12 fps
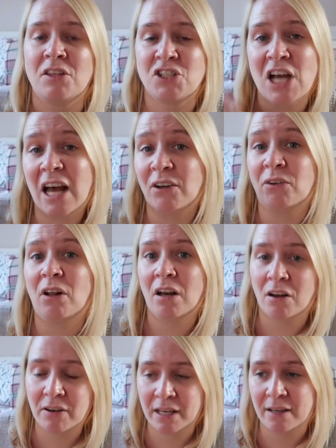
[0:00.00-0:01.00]
the channel
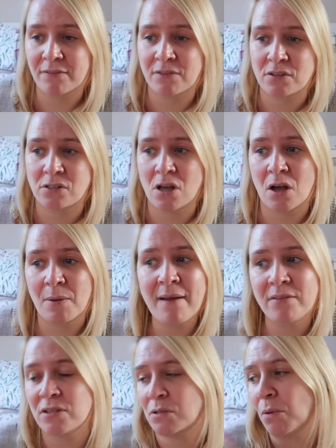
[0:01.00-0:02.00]
alive. So
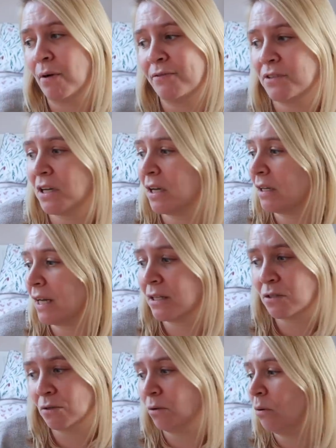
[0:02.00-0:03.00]
ever so often,
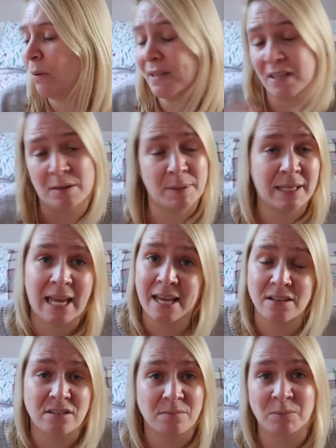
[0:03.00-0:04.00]
it's always gonna be the
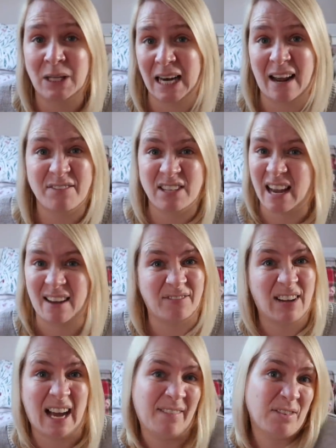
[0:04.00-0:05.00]
case, I'm gonna have to have,
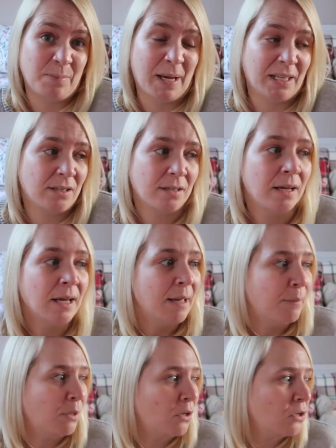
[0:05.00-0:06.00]
have some ads
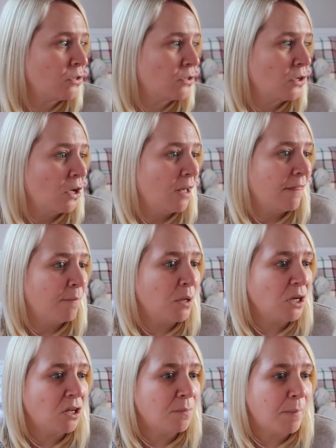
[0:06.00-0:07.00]
because the
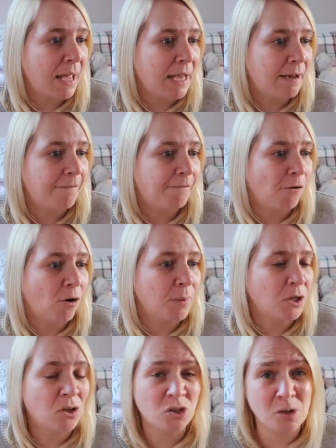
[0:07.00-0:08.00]
money you make from
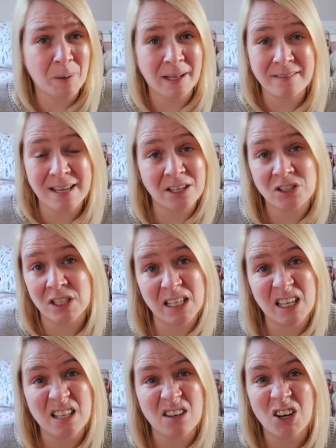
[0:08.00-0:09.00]
YouTube ads
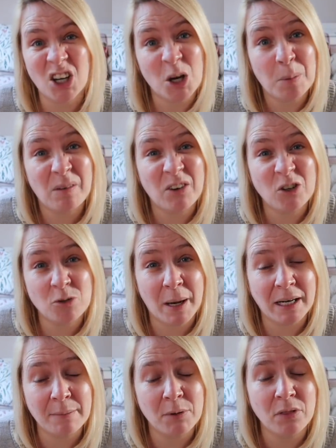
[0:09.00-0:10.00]
actually is only a couple of hundred
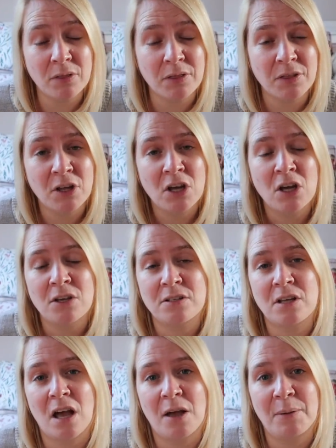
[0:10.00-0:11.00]
pound a month.
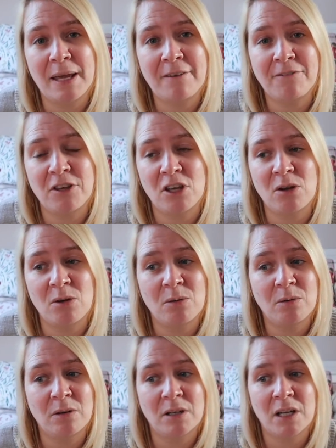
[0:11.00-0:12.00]
So if
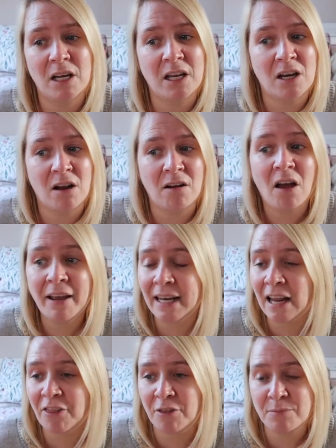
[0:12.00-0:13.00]
you you know, like
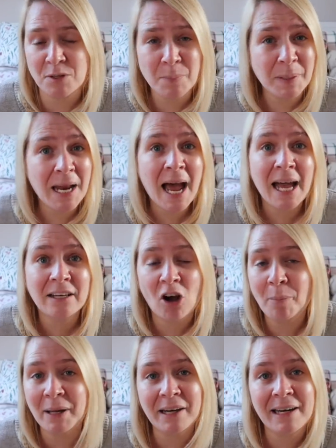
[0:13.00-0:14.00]
an ad, thumbs up an ad,
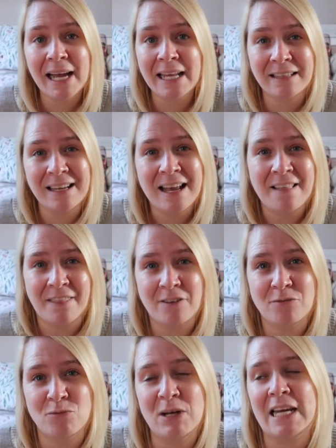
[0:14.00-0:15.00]
comment an ad.
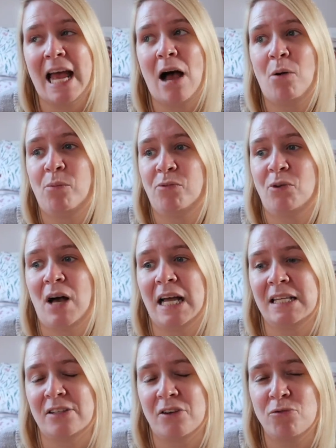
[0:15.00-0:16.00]
That's really helpful
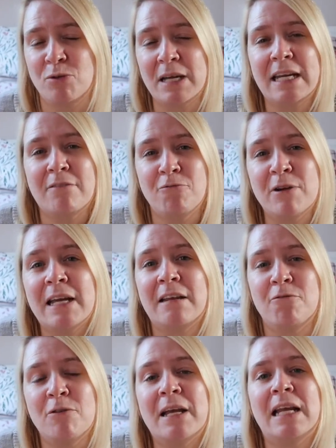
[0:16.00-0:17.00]
and I really,
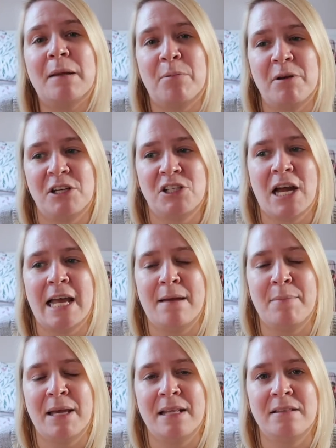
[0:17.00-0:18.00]
really, really appreciate
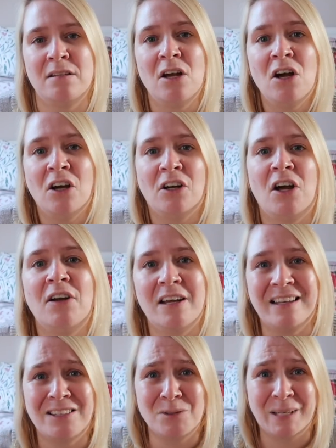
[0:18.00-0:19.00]
it. It means not
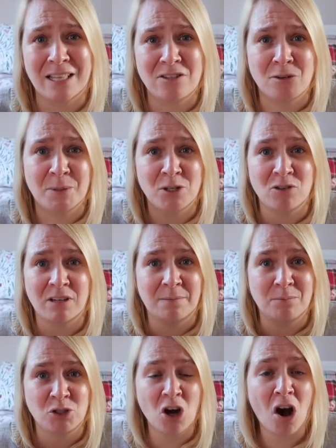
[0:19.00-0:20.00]
only do I get to do my
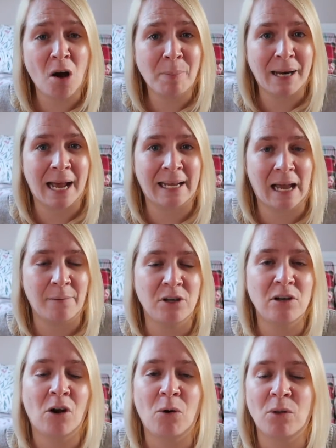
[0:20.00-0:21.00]
dream job and hang out with
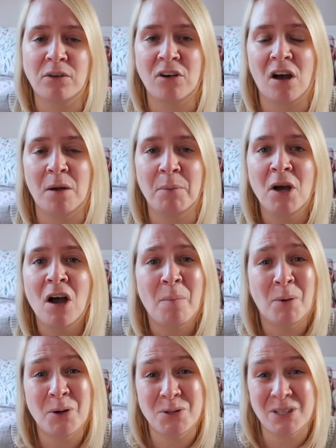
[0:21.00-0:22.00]
you lot all the time,
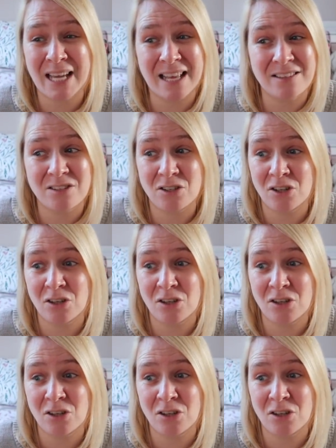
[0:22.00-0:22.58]
but I also get to